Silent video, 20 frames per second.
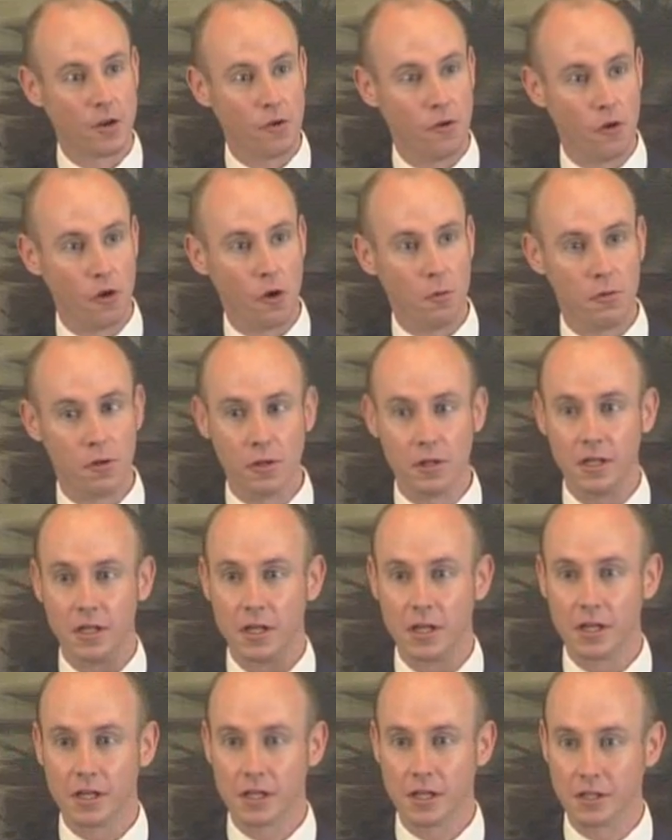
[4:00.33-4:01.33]
normal
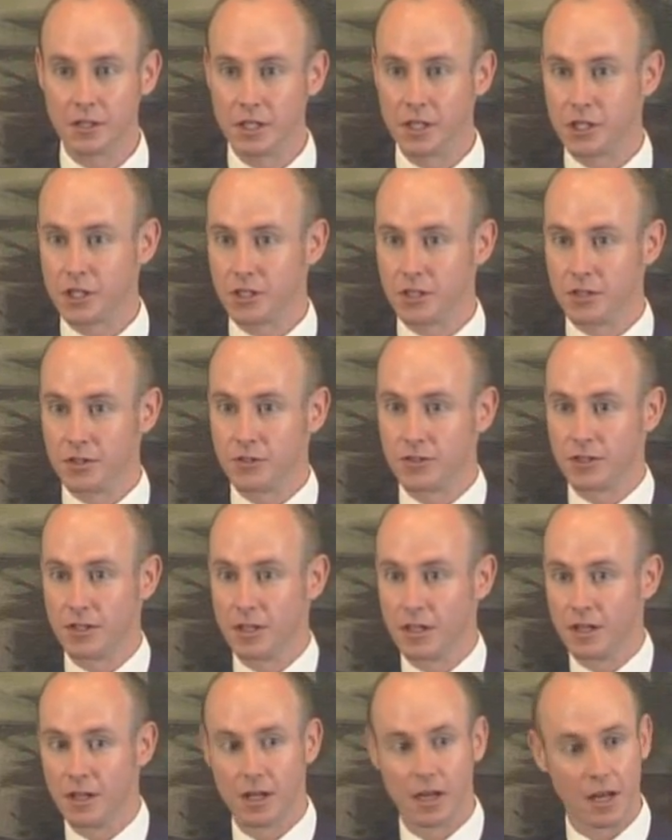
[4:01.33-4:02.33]
conditions
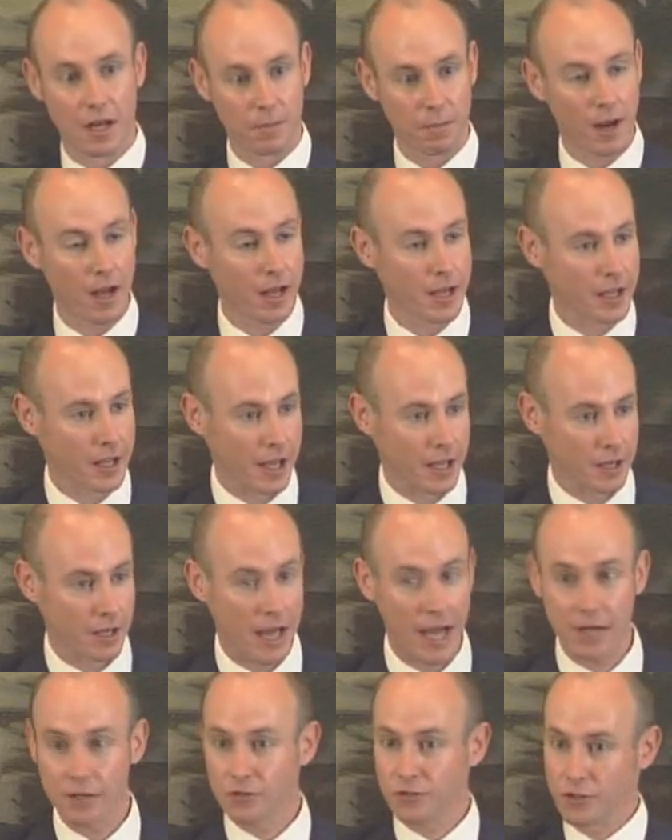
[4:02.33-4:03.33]
apply again.
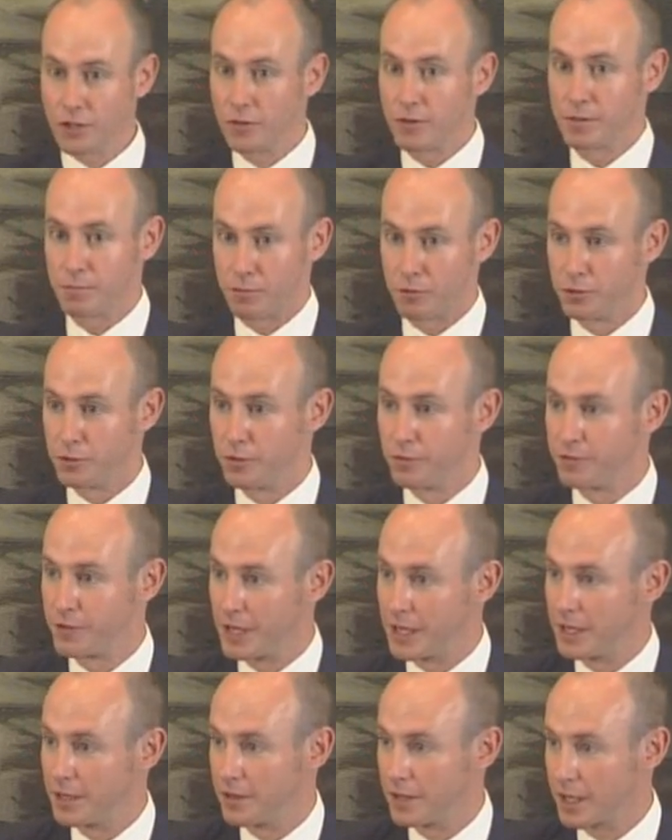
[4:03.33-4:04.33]
And so it proved
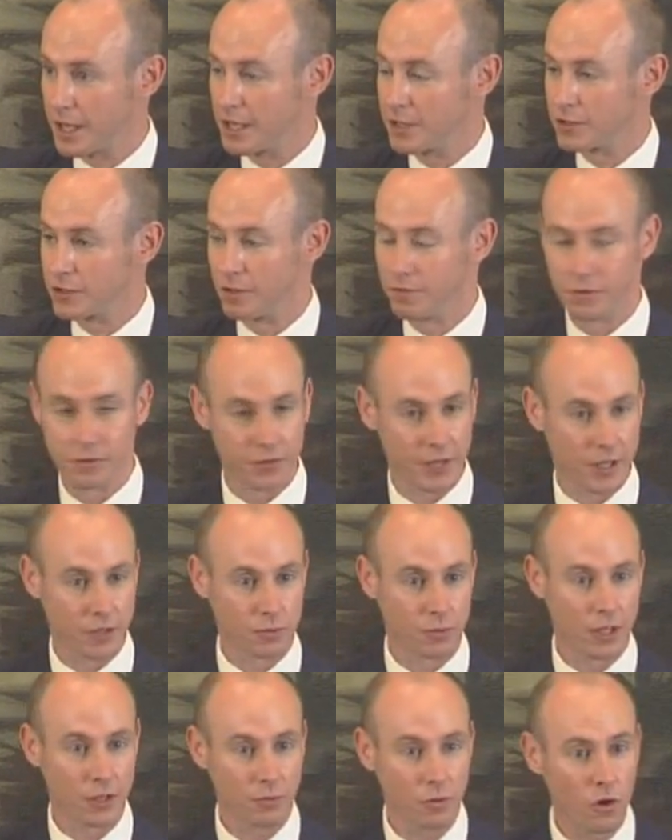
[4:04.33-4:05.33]
in the case of the Second
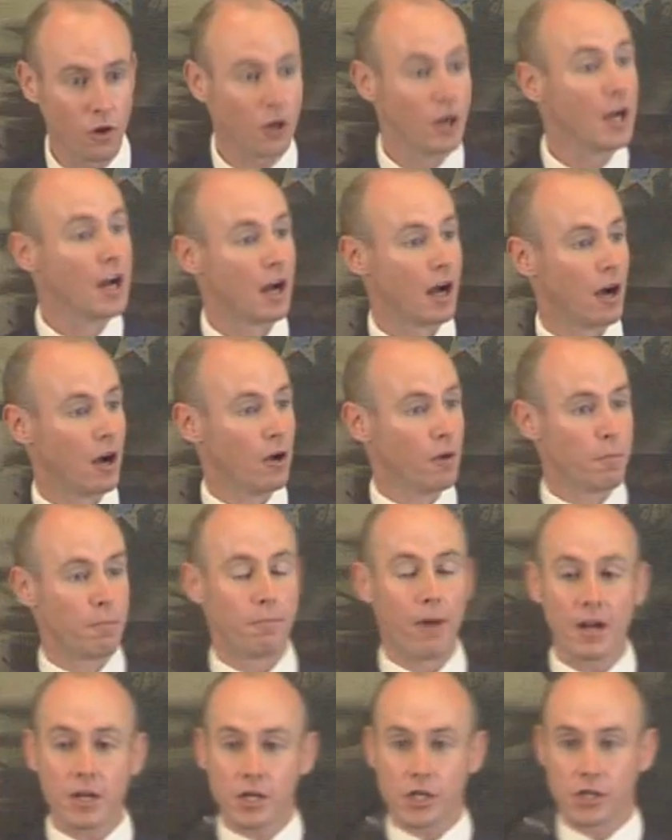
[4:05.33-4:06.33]
World War. A whole
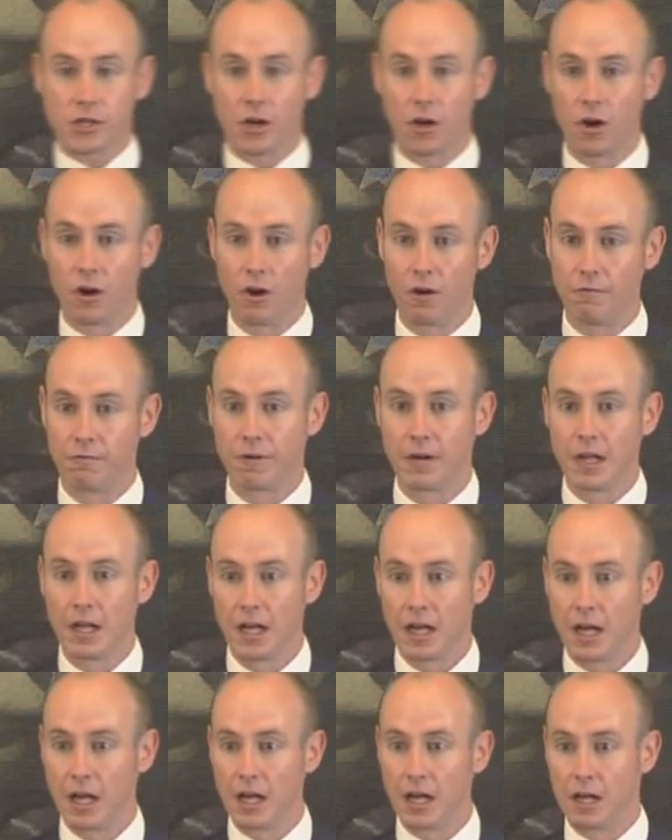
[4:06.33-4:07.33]
bunch of
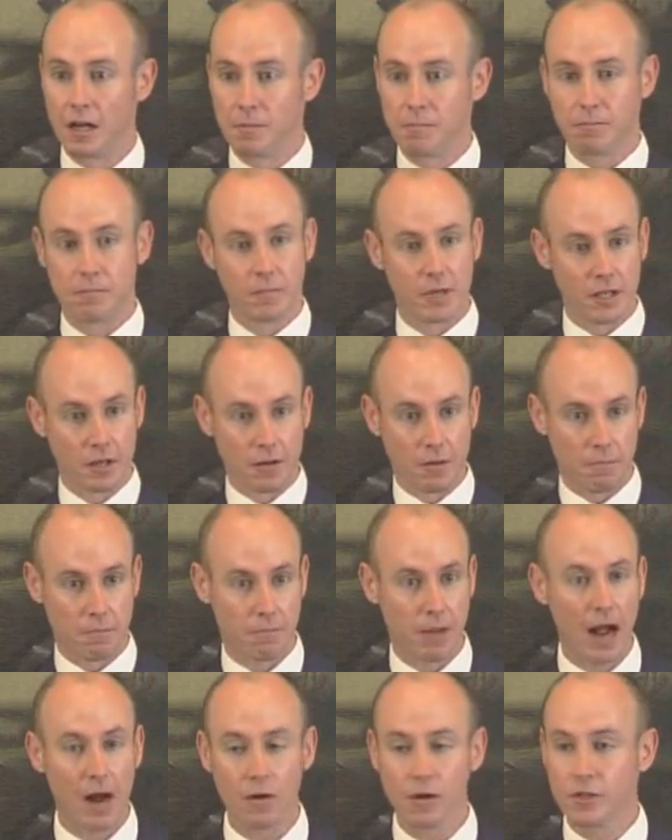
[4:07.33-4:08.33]

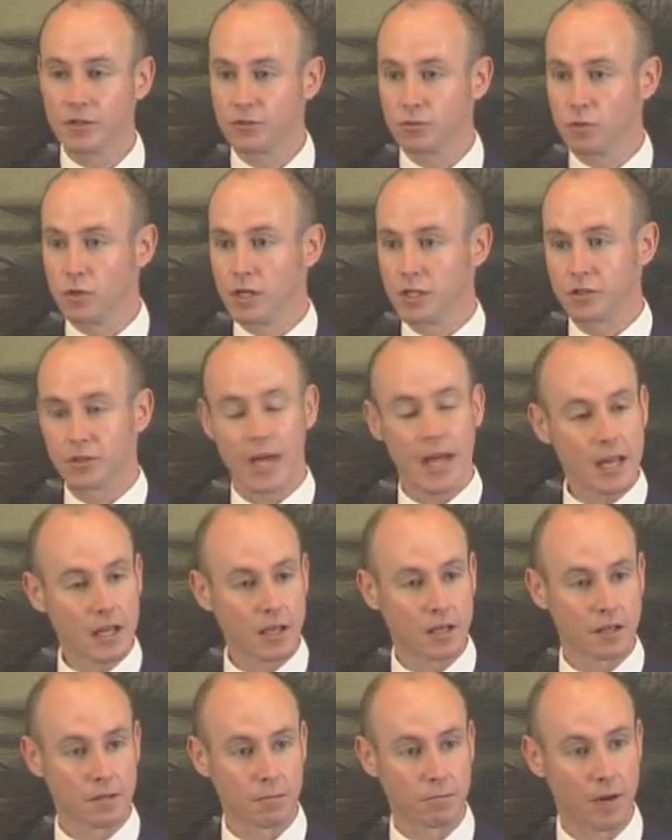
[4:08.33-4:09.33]
powers were
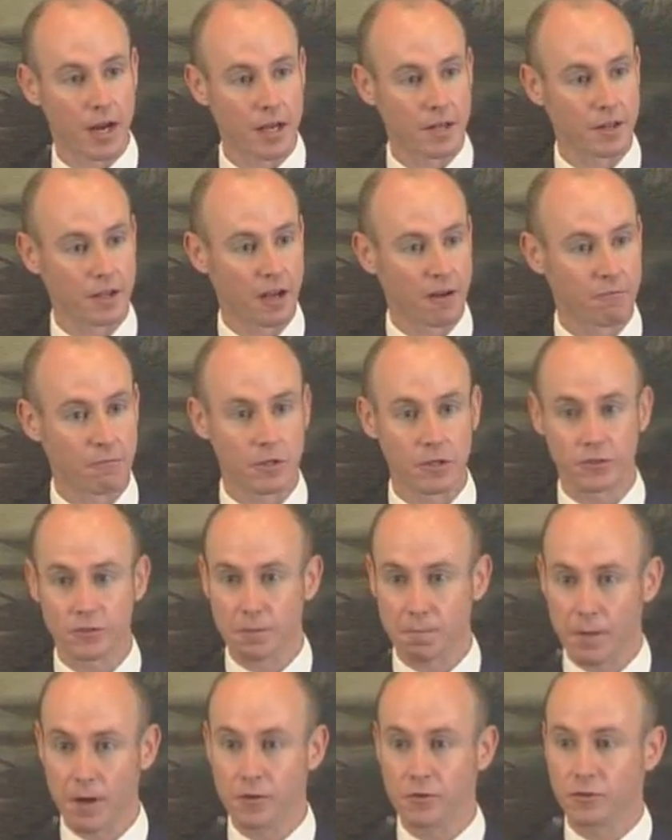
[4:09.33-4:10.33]
taken by the government
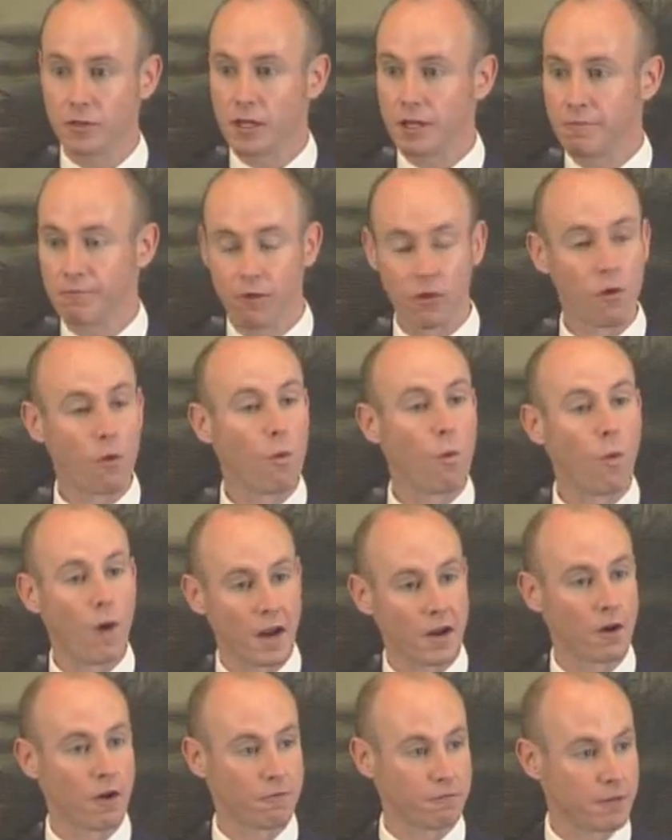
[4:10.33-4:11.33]
supposedly for the
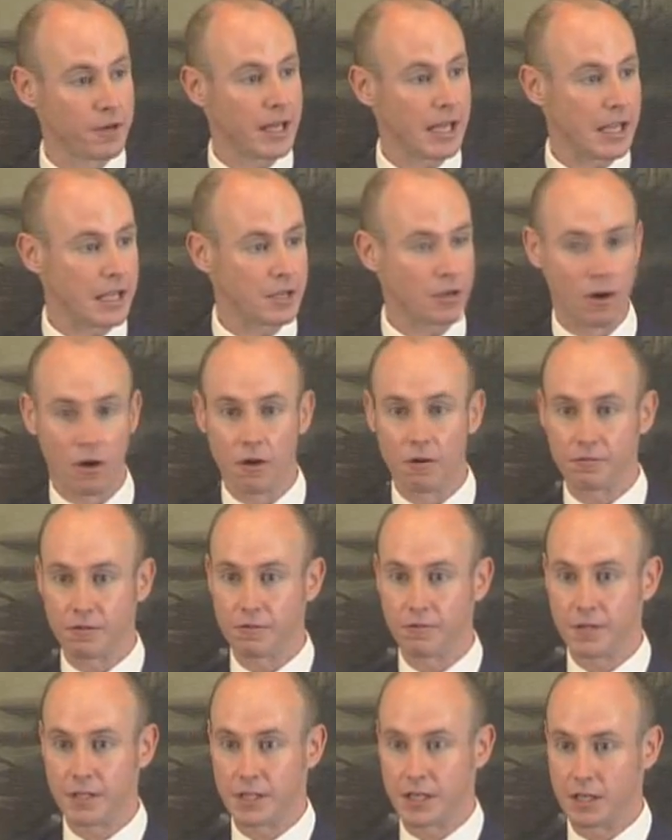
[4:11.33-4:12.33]
one-off need of
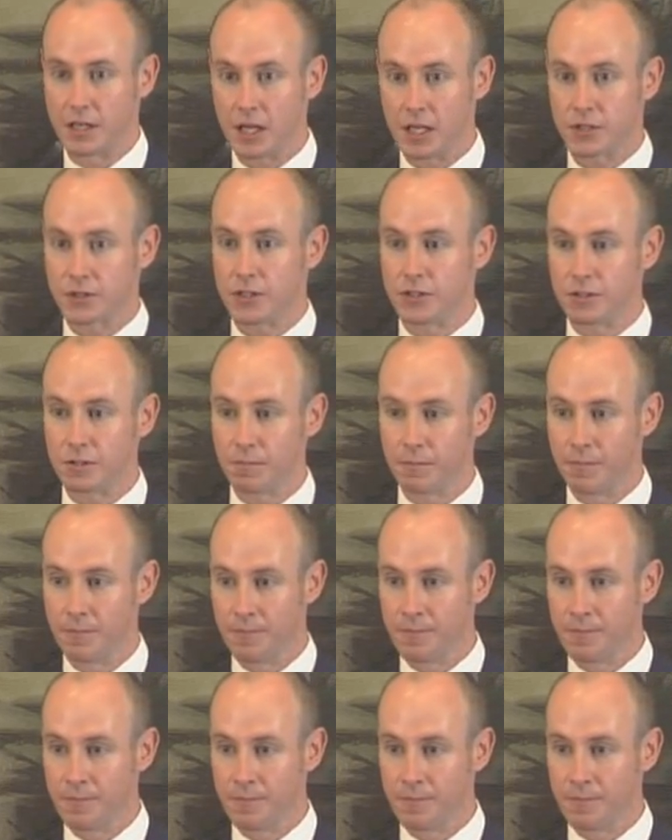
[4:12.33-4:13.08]
defeating Nazism,